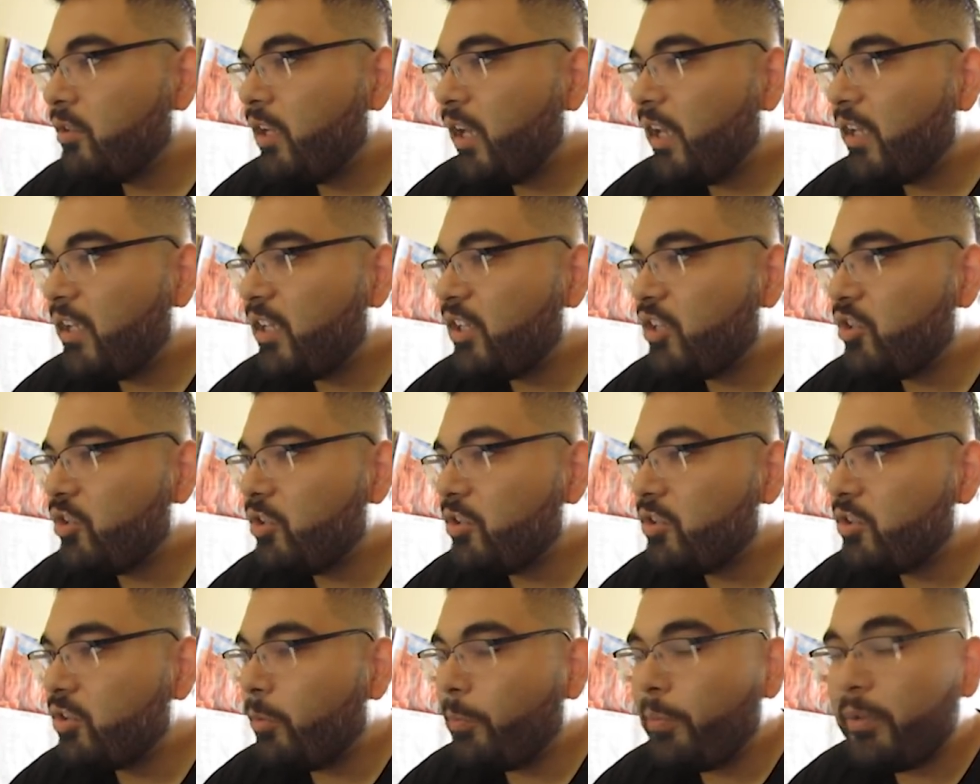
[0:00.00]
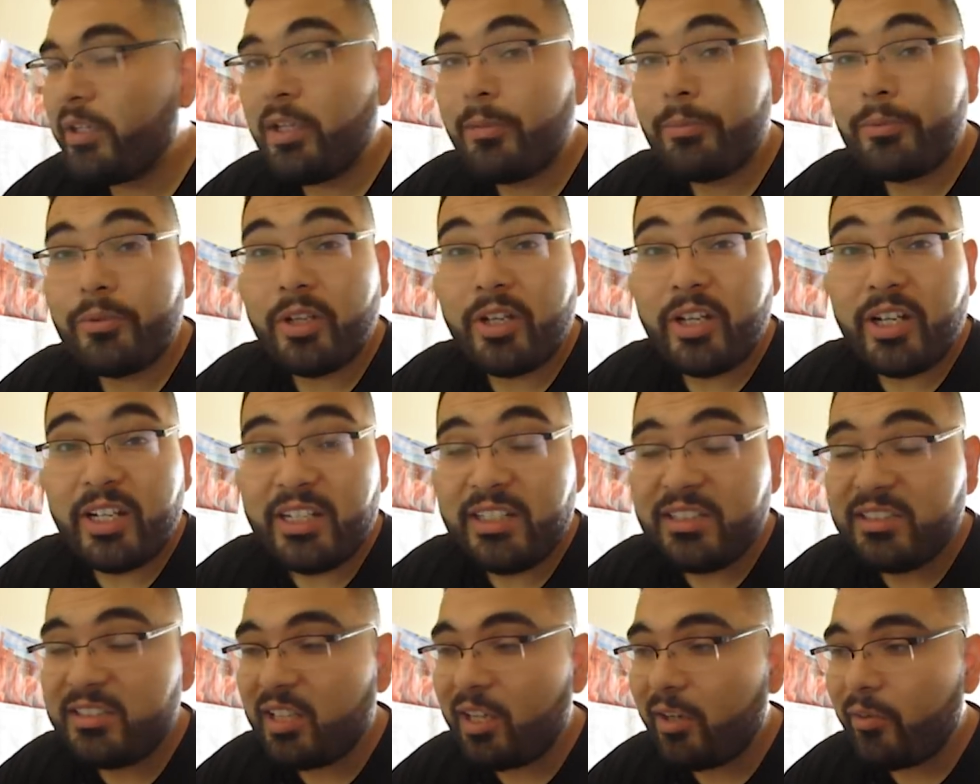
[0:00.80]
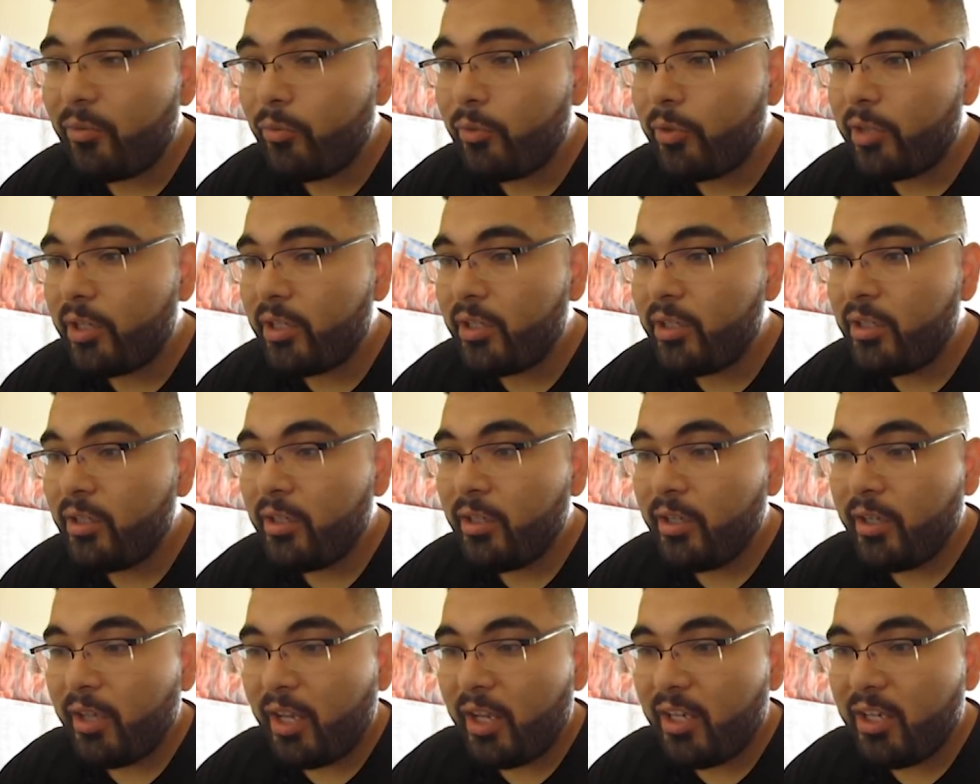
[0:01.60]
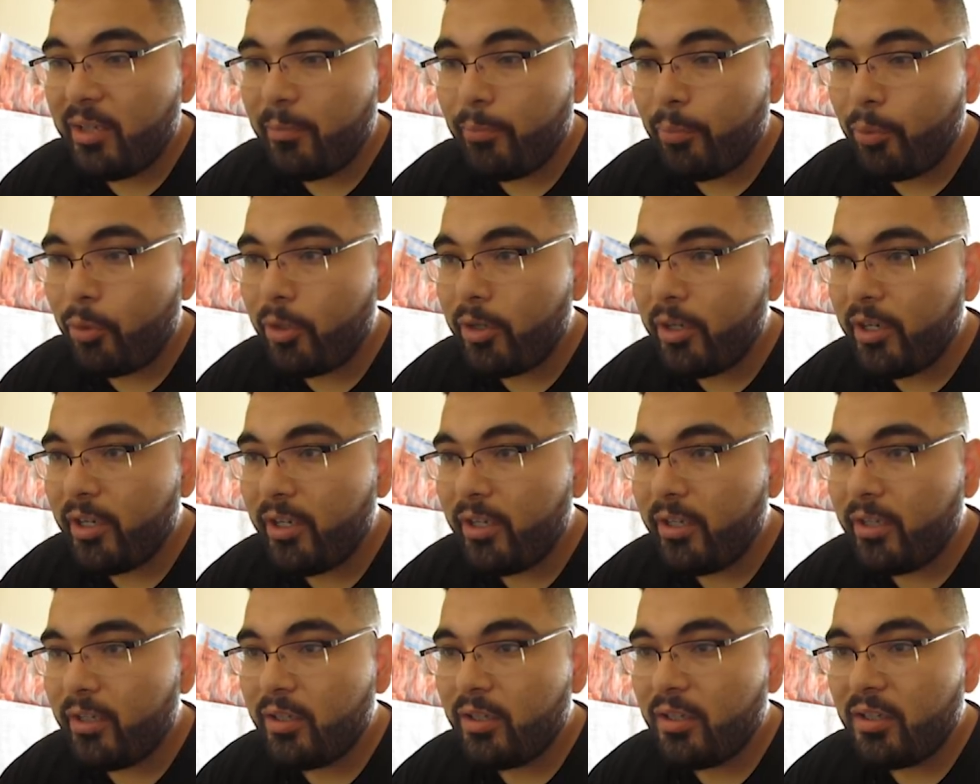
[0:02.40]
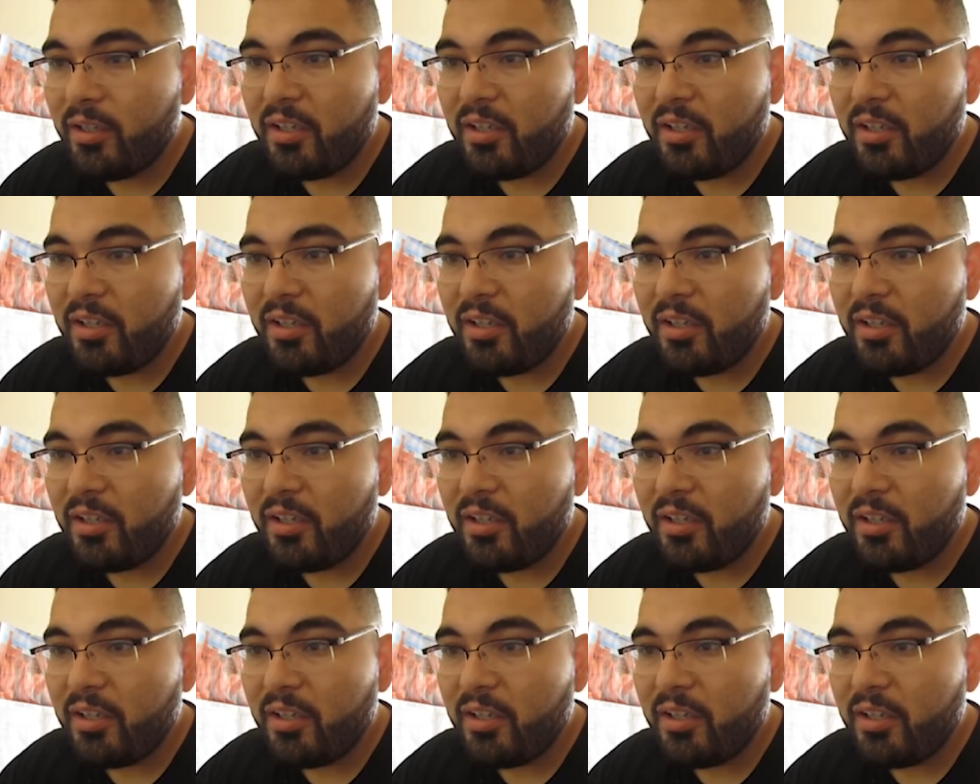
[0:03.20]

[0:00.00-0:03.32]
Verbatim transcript: And then you just open up your cutting software and import it,